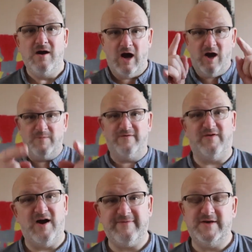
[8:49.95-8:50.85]
I hope you've
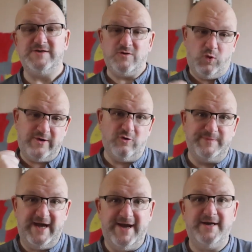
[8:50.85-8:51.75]
liked this quick
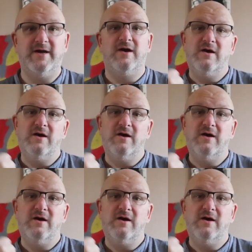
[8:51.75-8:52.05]
update